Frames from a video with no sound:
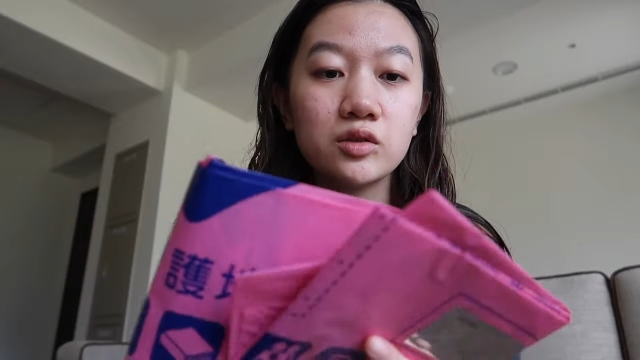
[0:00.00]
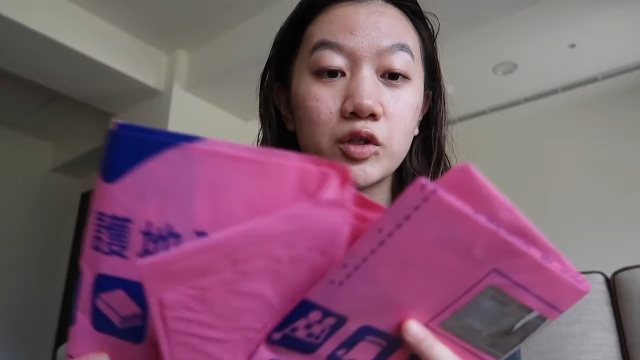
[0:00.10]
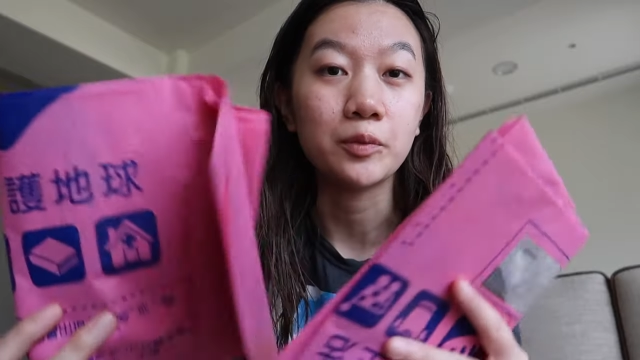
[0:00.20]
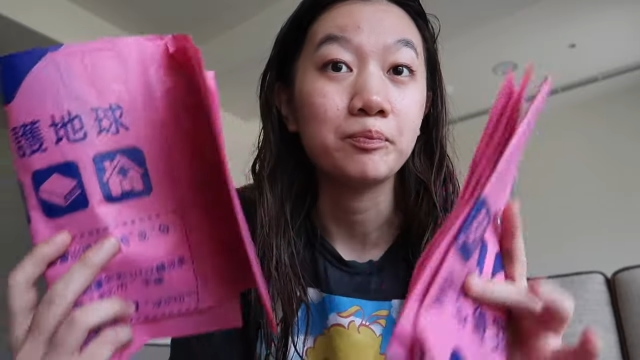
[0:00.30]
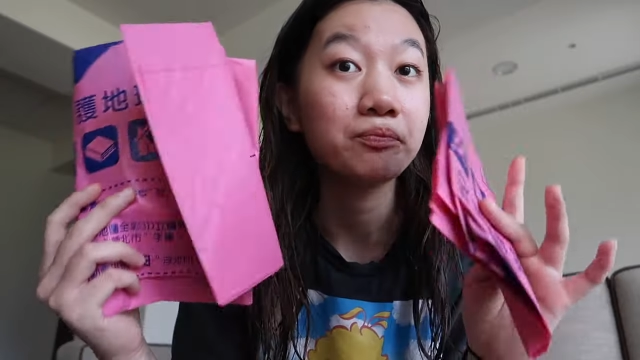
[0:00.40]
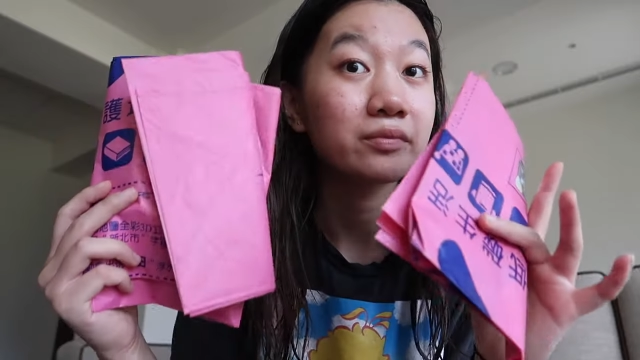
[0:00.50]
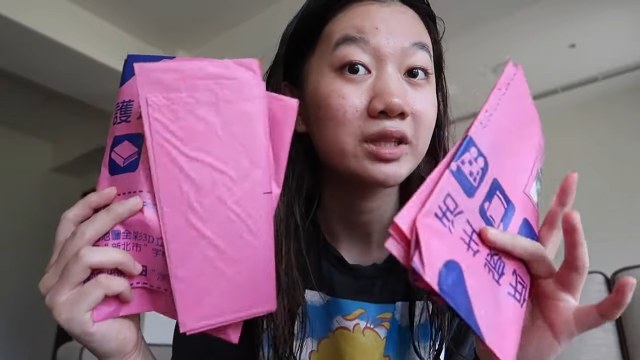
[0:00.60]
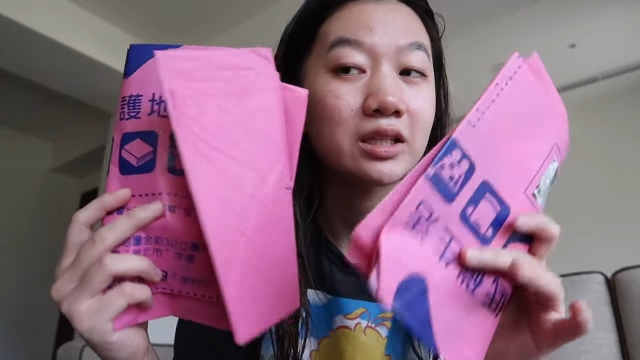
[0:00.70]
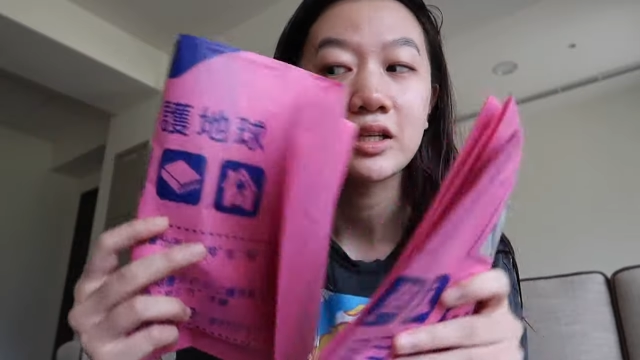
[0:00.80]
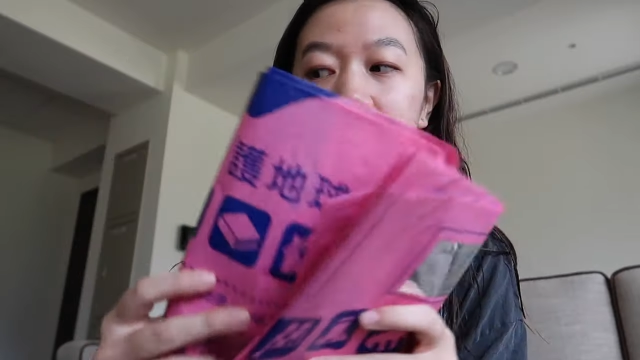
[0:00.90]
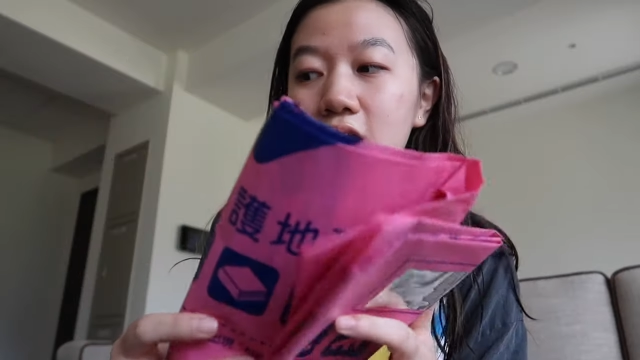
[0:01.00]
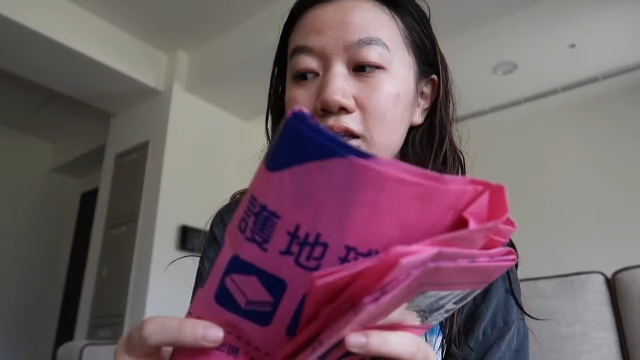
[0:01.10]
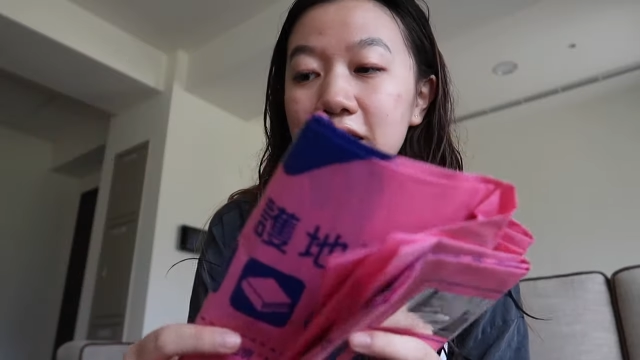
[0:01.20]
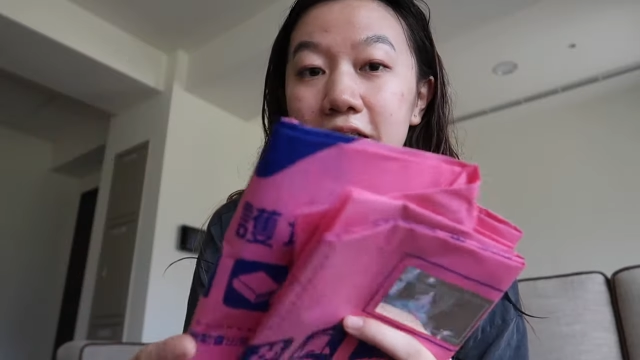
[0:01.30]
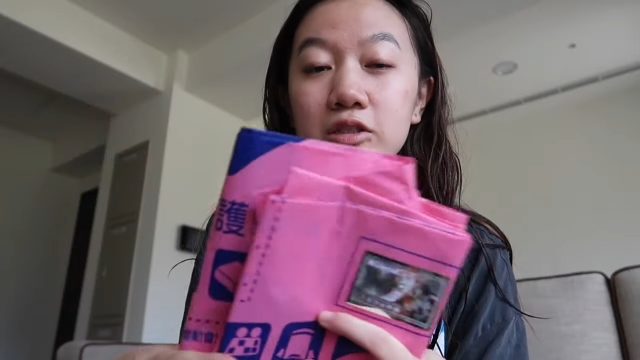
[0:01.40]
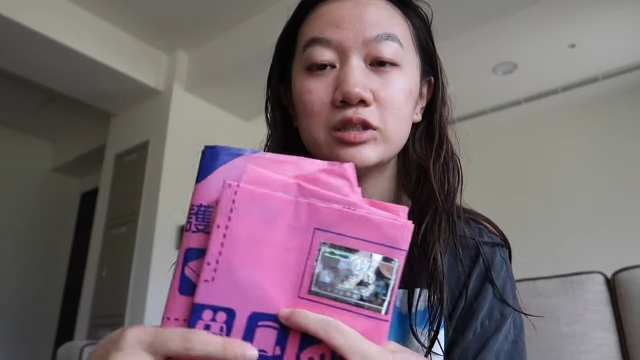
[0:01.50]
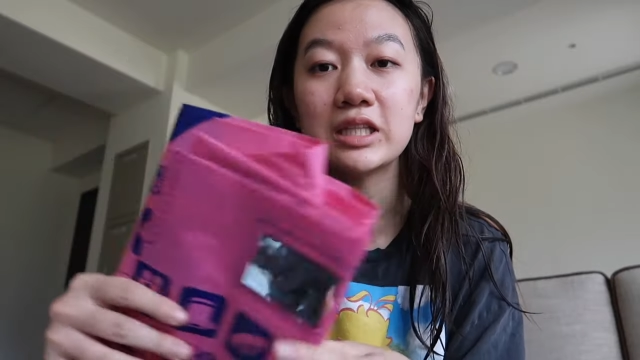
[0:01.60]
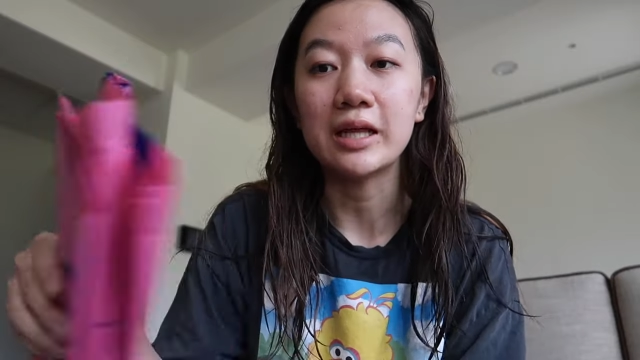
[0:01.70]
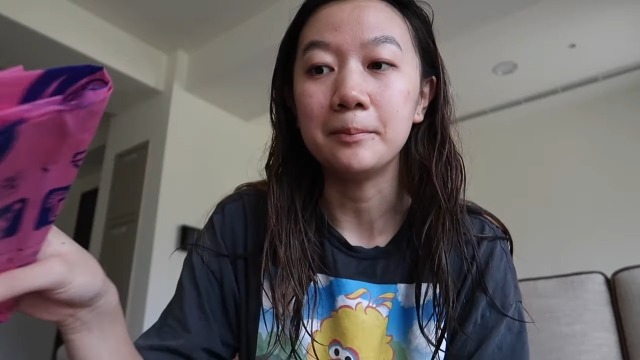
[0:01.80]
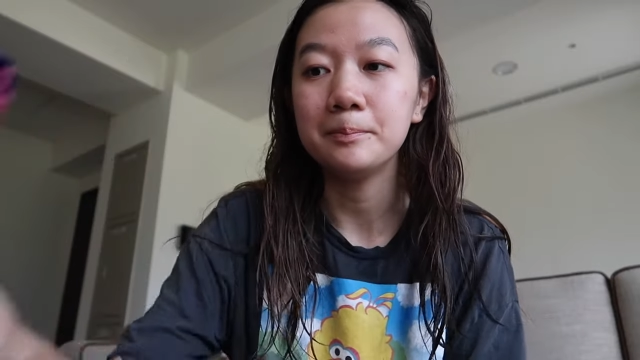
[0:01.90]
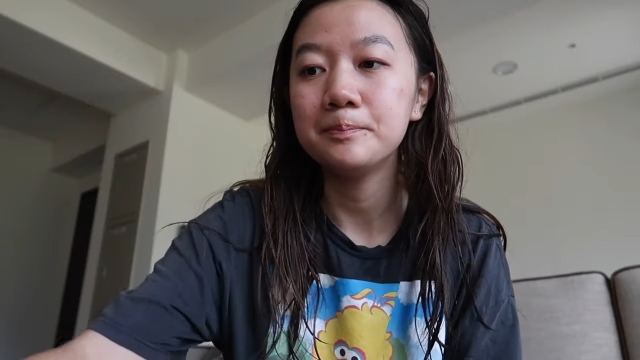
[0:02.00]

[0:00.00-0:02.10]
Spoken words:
so thank you to them.